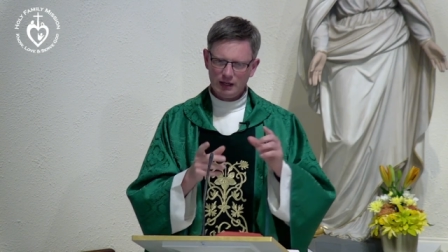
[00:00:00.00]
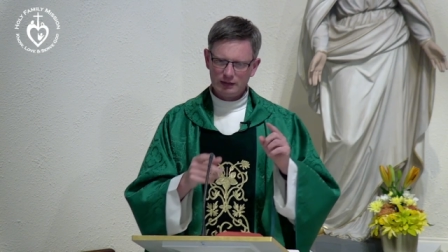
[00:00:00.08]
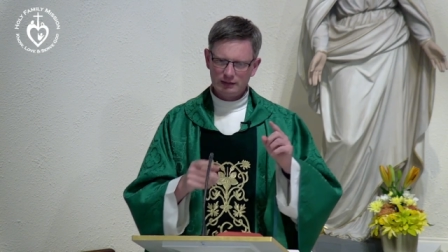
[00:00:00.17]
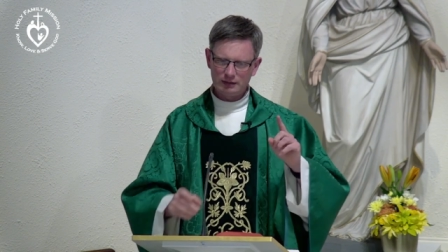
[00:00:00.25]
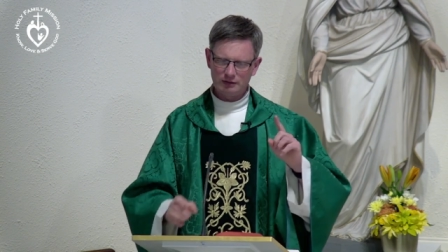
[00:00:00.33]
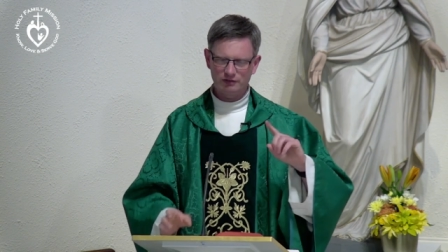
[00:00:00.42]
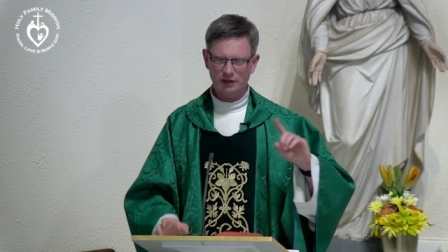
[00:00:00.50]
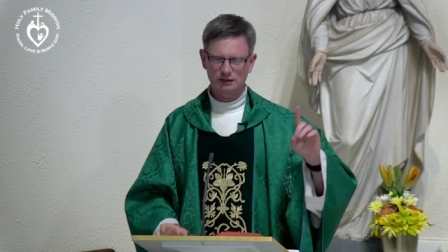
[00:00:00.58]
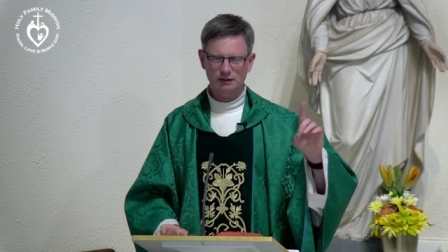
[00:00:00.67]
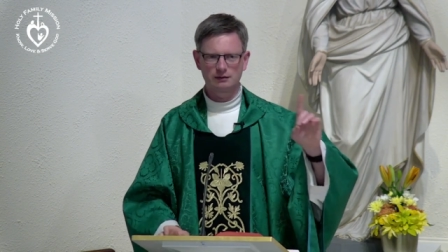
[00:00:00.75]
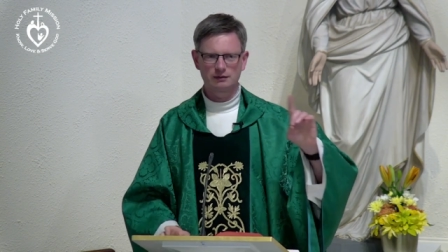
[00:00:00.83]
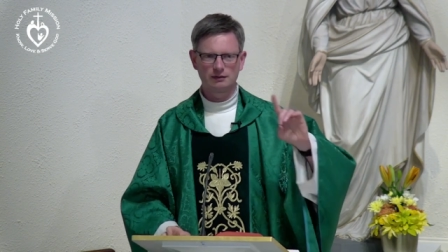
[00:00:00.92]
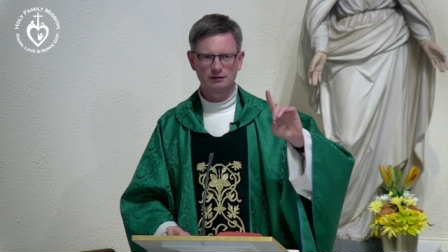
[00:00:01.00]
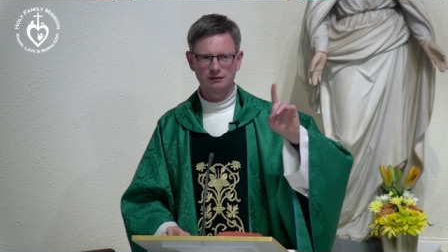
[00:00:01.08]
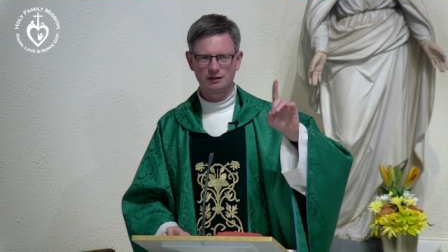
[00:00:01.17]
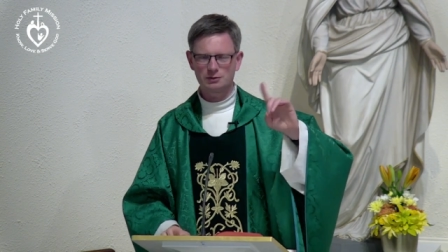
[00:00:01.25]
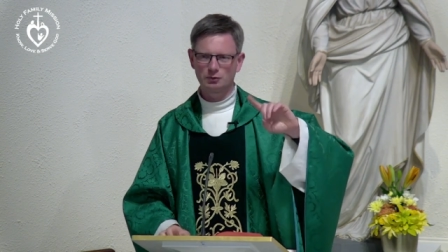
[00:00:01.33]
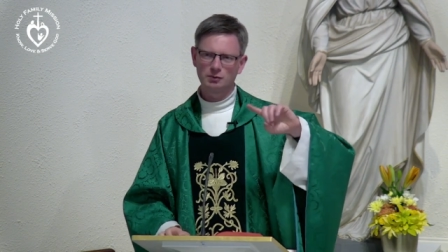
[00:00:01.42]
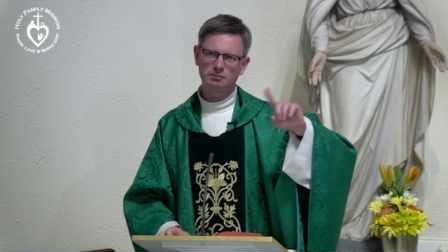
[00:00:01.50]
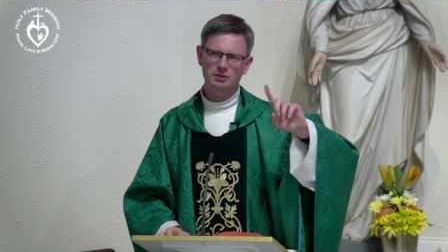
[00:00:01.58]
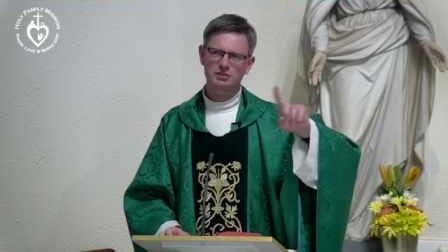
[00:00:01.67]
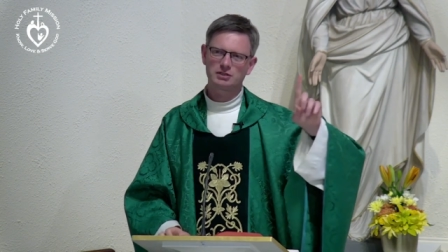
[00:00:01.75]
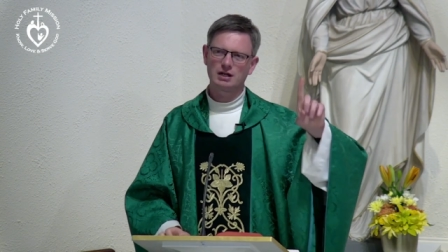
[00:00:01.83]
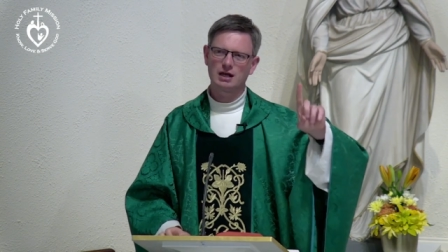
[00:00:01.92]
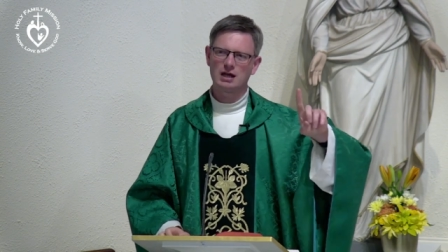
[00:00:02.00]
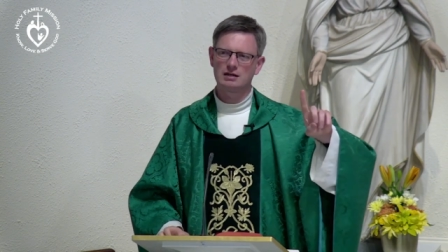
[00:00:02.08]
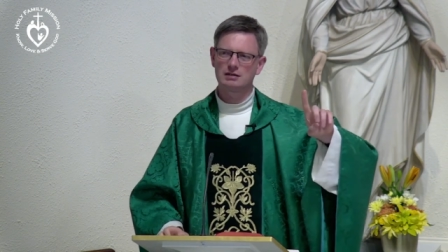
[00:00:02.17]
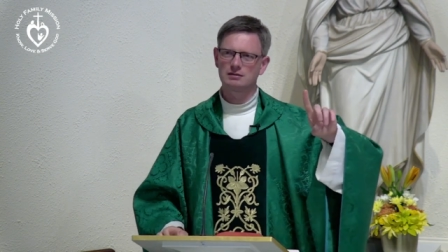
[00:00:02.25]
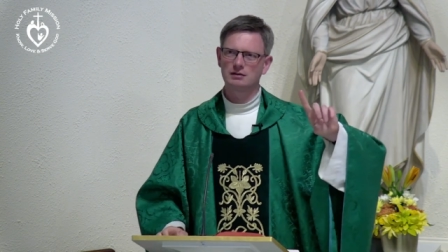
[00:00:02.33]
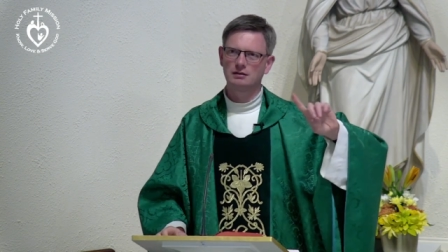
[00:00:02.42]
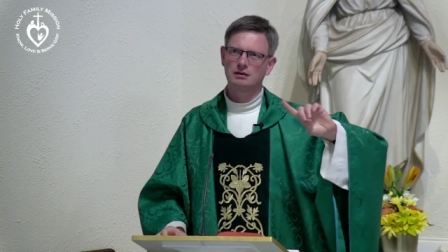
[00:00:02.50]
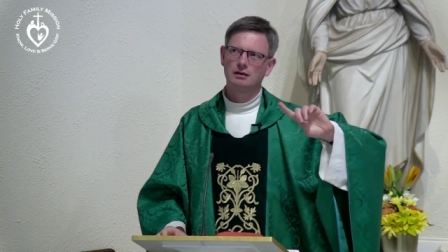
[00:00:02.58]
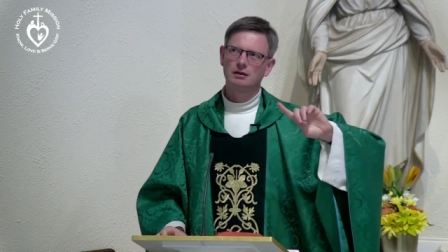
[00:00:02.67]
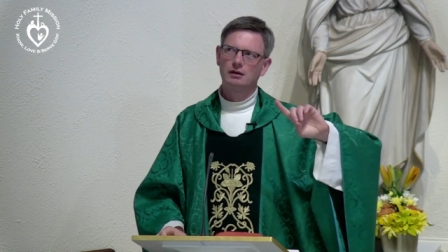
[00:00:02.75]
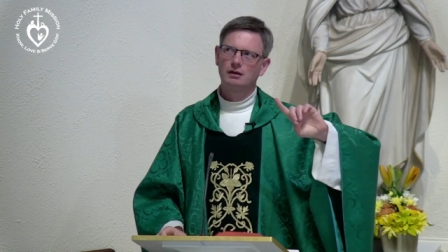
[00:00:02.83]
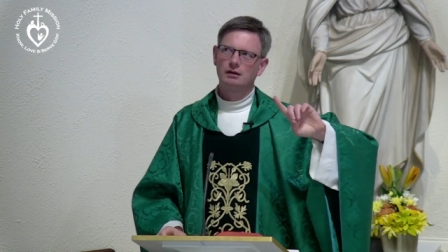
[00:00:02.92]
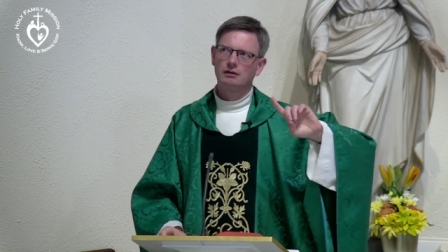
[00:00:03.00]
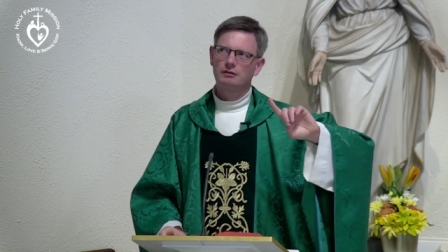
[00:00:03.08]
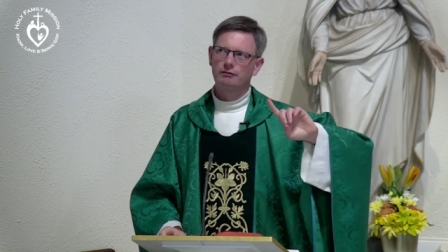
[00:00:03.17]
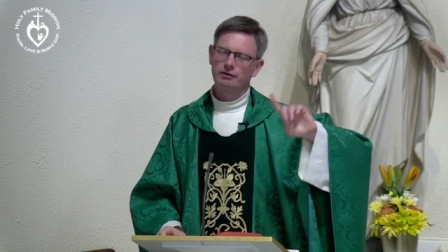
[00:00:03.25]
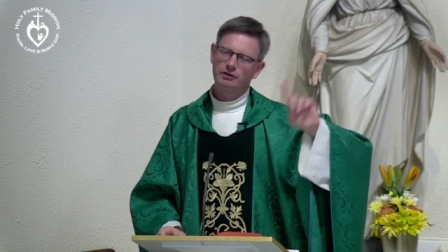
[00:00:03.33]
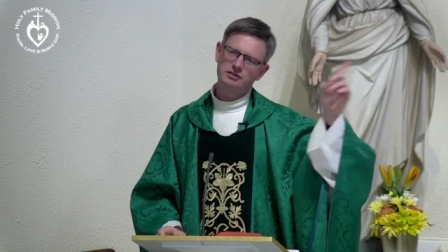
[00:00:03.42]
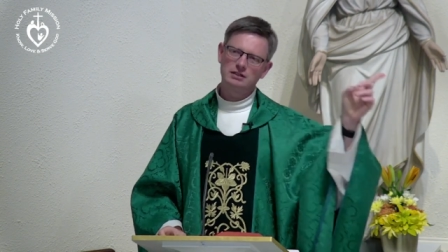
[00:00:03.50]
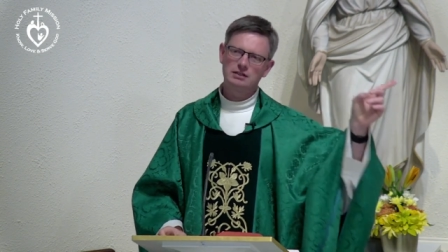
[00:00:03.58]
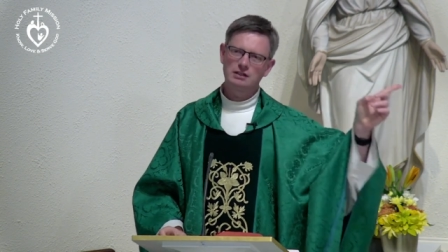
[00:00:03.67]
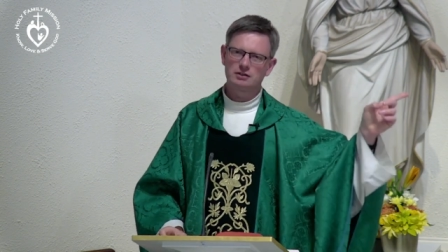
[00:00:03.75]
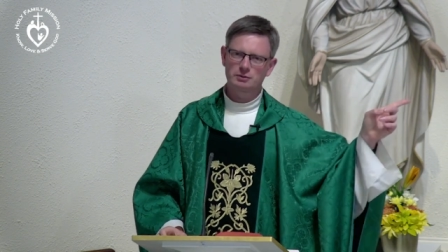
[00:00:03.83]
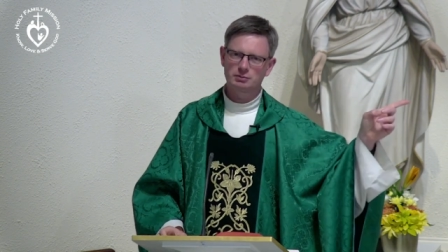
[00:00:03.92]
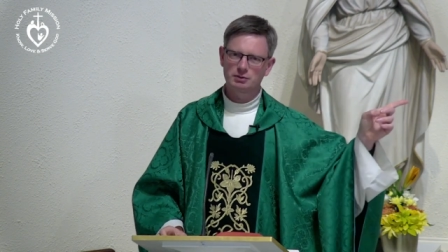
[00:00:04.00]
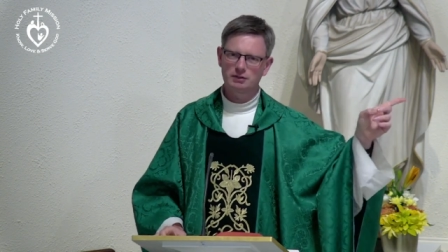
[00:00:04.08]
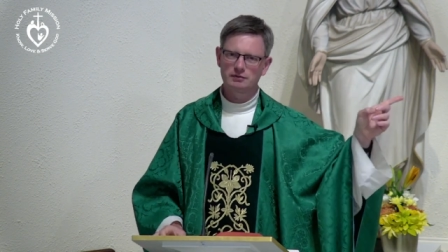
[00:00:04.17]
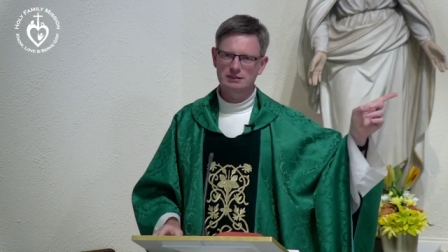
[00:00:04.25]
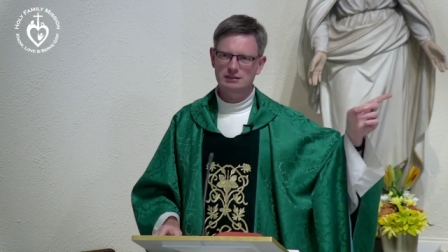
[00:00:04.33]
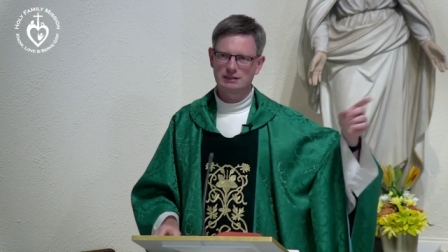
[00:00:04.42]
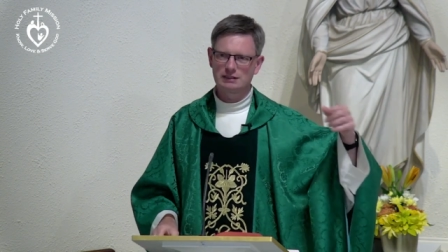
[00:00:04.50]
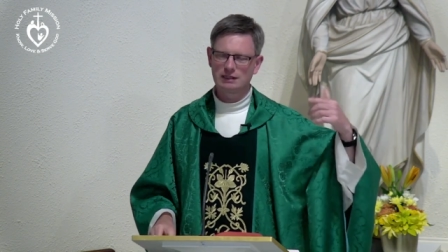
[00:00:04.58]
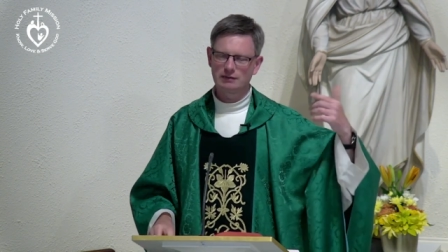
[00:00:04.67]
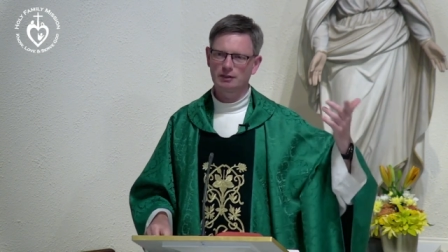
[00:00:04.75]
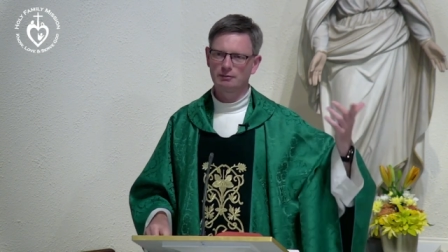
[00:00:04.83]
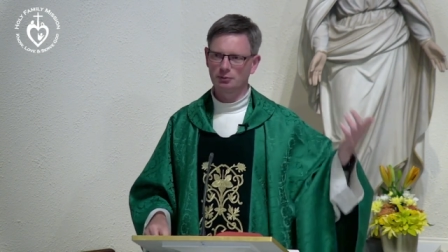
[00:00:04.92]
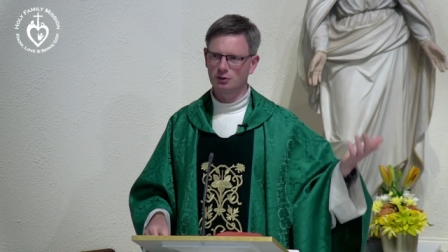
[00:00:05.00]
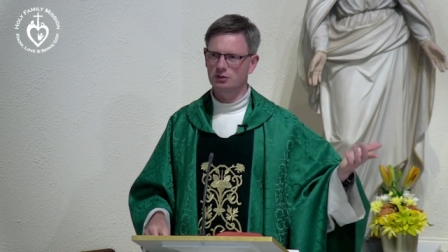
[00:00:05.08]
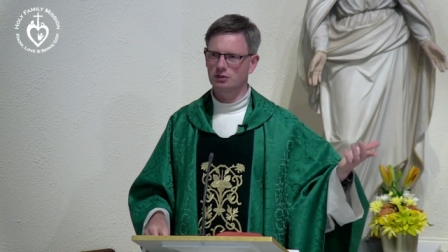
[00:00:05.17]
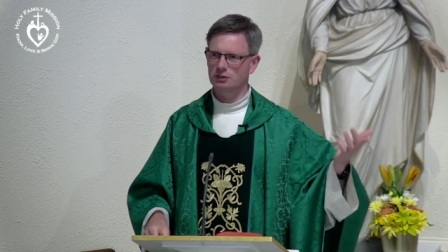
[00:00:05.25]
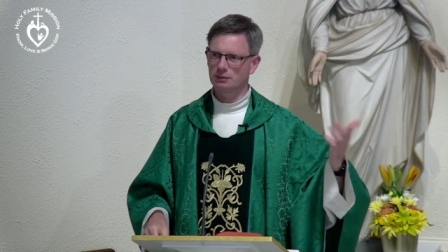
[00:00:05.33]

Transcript: the effect that this one person had fifteen years previously, giving a book to my